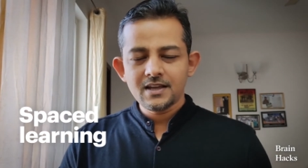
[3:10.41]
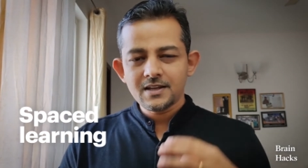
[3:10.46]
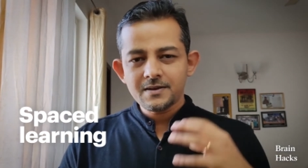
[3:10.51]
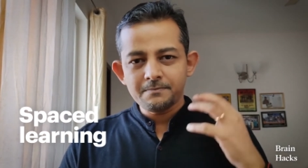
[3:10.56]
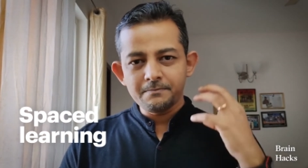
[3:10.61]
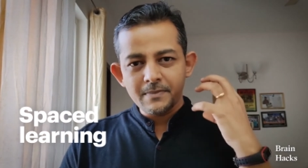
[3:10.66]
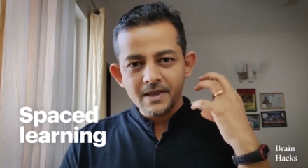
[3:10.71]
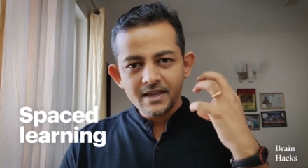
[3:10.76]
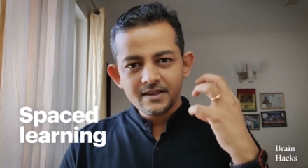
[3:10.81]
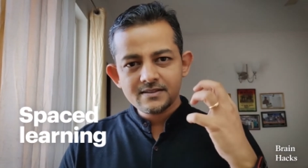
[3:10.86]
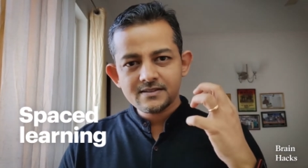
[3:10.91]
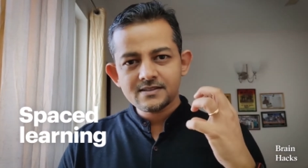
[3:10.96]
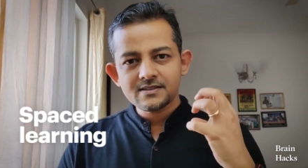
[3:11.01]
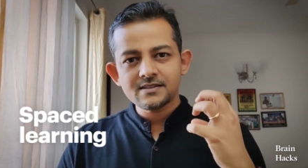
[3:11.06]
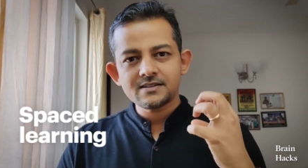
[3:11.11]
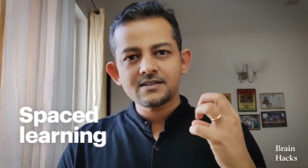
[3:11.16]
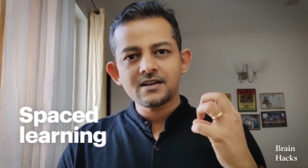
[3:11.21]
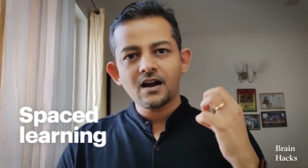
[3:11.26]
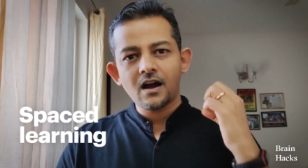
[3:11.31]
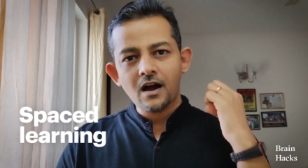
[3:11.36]
it
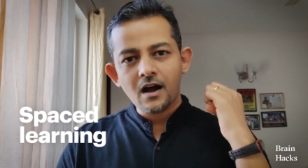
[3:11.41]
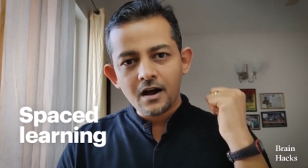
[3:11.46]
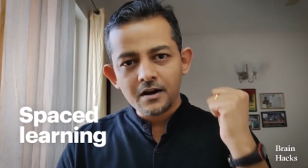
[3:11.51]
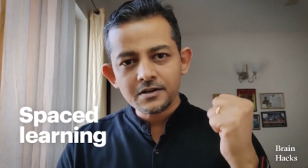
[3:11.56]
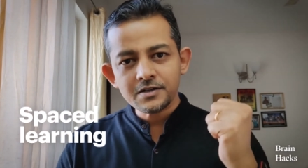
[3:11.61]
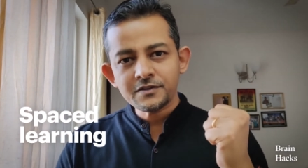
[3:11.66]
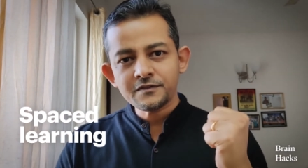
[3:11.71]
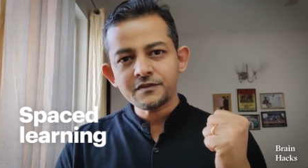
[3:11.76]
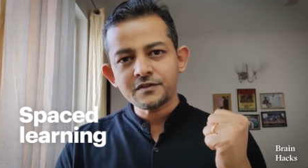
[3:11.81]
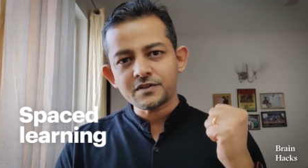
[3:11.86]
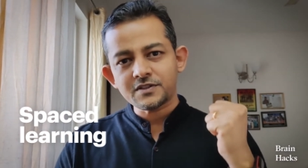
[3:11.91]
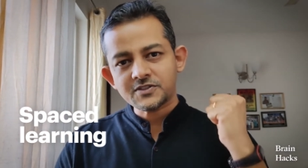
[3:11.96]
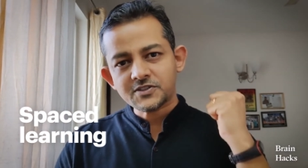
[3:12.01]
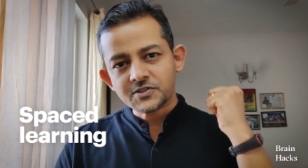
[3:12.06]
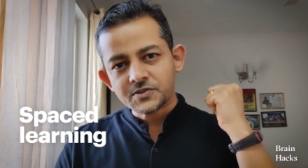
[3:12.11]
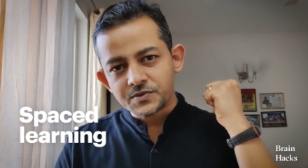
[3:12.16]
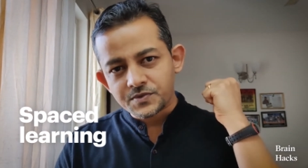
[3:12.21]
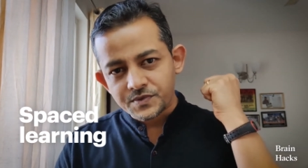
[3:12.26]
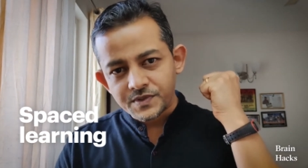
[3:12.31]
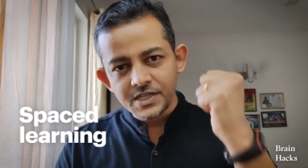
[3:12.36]
makes it harder for
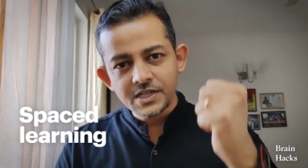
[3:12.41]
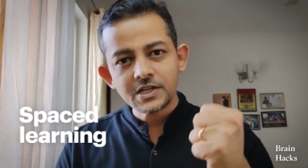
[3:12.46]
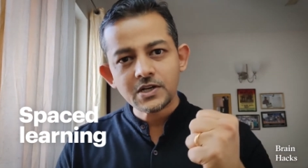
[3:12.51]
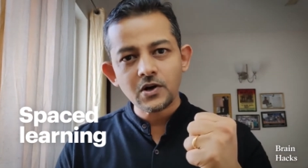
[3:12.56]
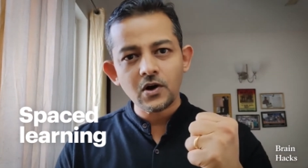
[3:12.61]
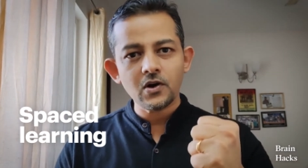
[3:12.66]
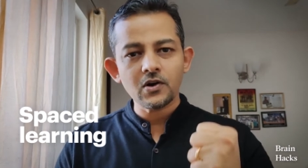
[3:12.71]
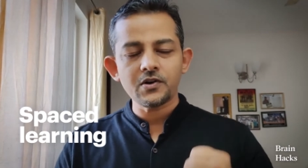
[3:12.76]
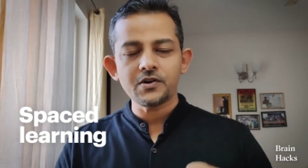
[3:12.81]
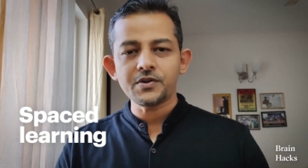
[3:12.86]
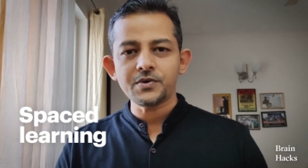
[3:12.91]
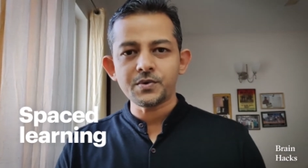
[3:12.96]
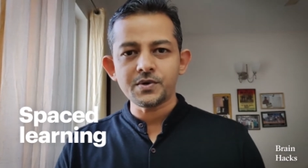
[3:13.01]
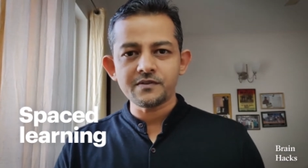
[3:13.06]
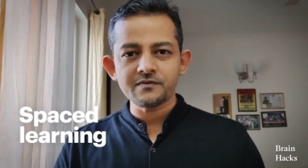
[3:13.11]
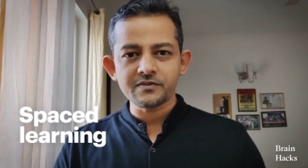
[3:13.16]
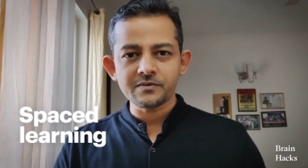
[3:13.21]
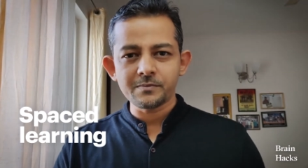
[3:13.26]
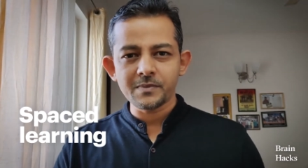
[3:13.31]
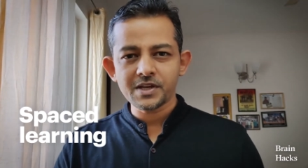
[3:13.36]
us to recall
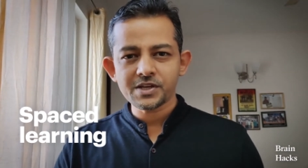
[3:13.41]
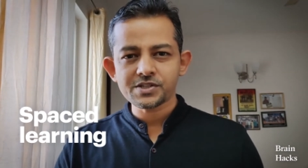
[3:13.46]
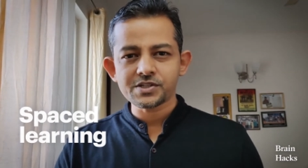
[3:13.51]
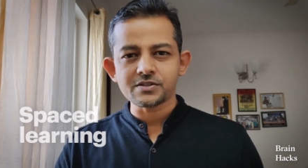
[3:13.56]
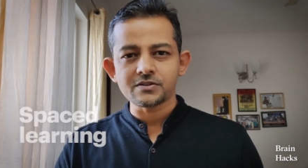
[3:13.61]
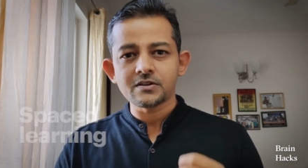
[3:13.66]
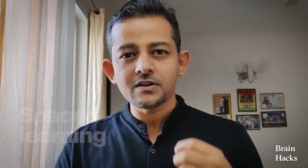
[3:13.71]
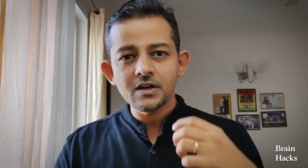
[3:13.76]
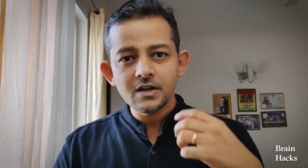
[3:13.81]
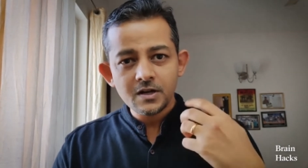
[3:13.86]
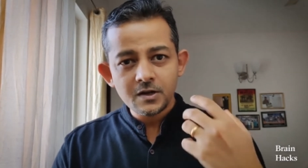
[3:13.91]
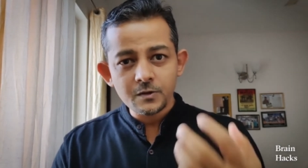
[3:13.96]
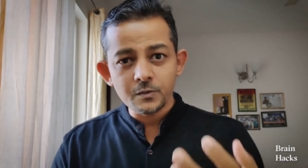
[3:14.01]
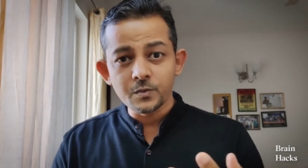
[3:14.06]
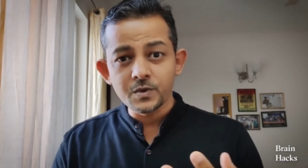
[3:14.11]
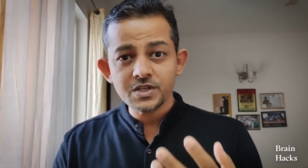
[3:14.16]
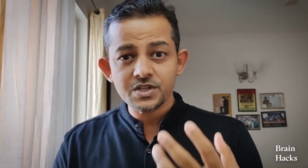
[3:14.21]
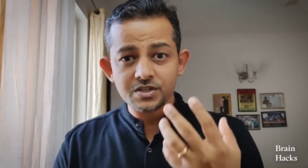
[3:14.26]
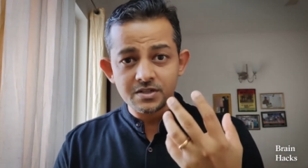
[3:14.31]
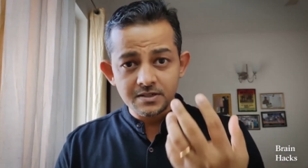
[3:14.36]
new information,
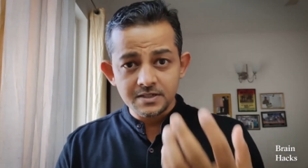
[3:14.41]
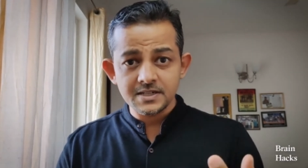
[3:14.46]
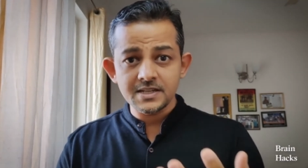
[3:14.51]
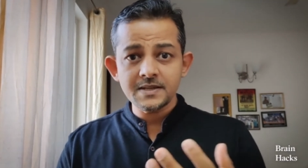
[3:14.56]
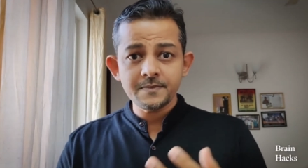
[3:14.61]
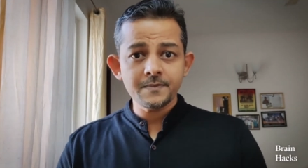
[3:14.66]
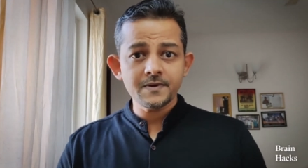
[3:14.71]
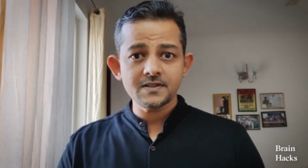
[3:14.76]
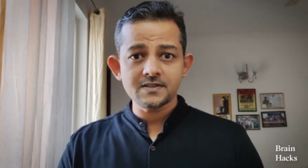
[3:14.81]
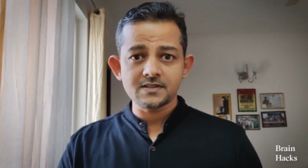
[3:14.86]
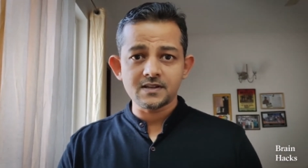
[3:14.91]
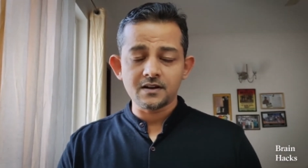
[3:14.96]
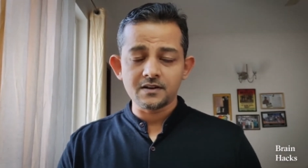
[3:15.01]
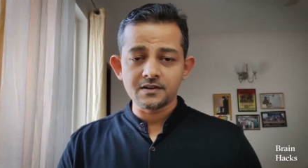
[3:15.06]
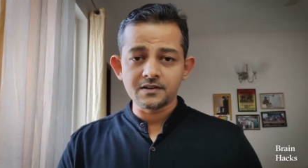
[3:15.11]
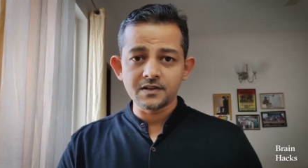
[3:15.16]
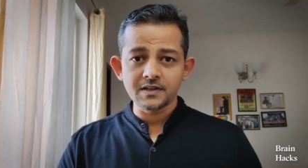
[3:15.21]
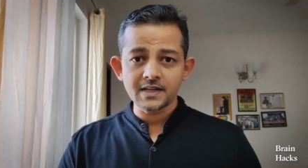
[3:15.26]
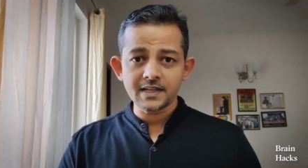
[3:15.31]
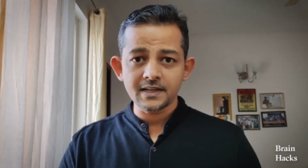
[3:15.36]
which deepens
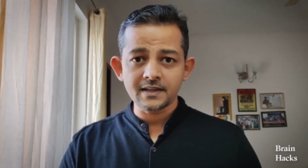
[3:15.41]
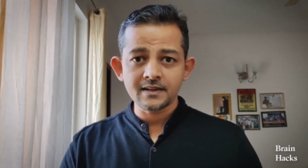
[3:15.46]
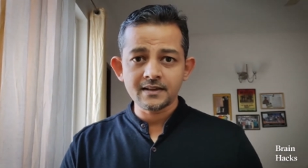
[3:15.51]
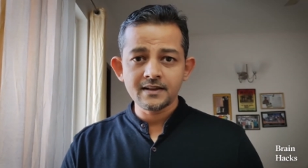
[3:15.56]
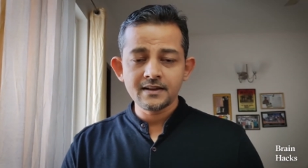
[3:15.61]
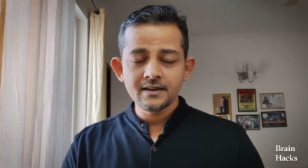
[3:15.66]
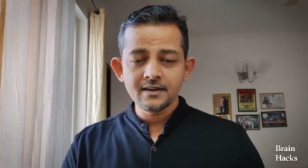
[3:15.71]
our learning.